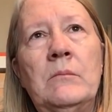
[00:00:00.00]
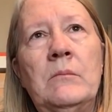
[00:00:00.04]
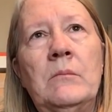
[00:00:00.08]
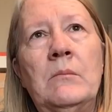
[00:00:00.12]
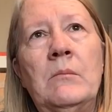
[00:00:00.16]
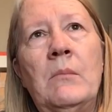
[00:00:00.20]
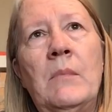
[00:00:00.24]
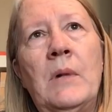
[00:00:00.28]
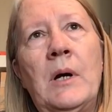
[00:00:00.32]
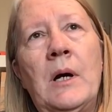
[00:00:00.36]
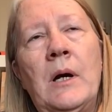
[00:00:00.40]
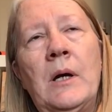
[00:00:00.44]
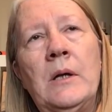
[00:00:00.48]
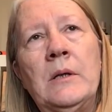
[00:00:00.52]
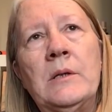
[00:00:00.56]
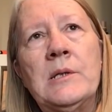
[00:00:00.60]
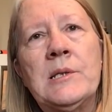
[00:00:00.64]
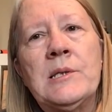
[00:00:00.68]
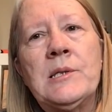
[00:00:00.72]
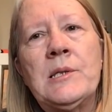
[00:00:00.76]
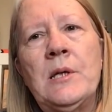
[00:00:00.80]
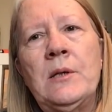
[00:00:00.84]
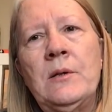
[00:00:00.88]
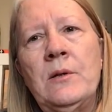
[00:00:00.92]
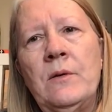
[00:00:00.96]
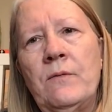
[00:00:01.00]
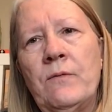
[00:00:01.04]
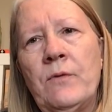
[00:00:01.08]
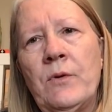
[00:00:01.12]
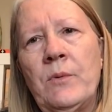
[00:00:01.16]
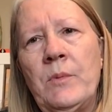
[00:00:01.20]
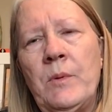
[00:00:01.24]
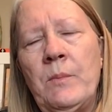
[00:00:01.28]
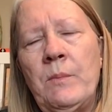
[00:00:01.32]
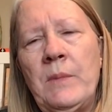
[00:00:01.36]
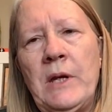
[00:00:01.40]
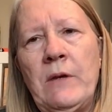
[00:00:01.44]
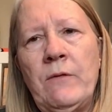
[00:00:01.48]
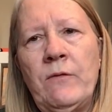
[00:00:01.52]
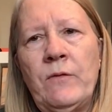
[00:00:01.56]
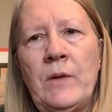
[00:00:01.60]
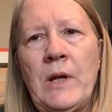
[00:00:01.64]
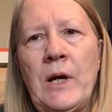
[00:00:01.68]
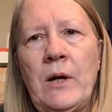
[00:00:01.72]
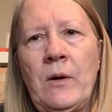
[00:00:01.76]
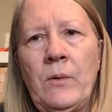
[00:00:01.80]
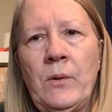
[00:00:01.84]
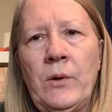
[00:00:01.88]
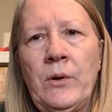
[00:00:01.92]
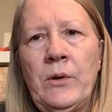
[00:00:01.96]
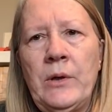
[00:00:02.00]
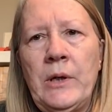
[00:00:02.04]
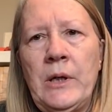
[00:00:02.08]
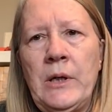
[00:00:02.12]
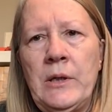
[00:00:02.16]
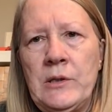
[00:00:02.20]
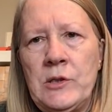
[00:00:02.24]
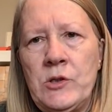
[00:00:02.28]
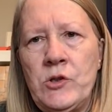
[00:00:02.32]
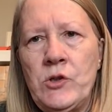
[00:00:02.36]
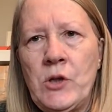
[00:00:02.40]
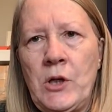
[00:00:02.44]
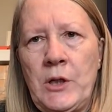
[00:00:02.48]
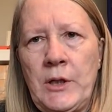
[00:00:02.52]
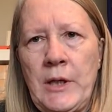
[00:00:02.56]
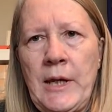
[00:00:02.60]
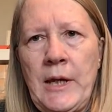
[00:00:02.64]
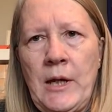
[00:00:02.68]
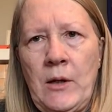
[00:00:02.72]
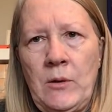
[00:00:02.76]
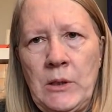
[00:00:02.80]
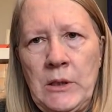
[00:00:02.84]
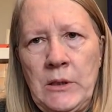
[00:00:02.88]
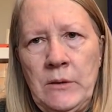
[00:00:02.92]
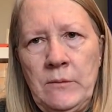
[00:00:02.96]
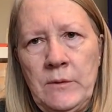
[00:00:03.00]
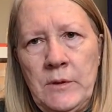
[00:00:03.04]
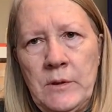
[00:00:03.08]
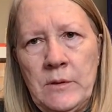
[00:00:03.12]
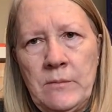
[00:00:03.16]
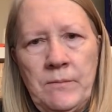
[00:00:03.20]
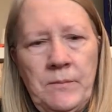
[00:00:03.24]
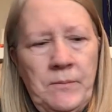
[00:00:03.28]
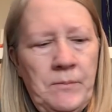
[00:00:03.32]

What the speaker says: My descendant from the Mayflower is John Howland.